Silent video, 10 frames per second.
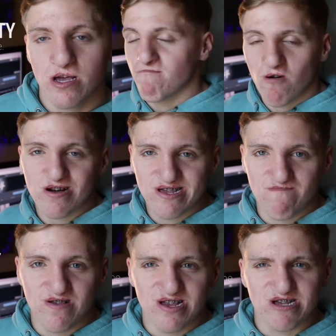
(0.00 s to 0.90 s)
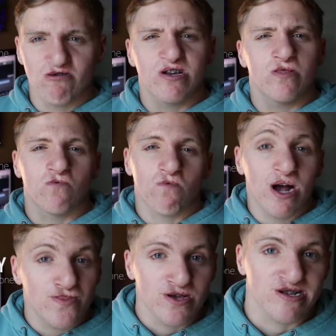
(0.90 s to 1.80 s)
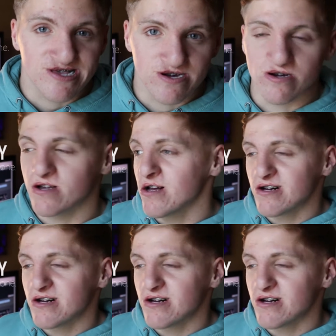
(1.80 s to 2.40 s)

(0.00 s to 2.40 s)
and productivity is you're getting the right things done.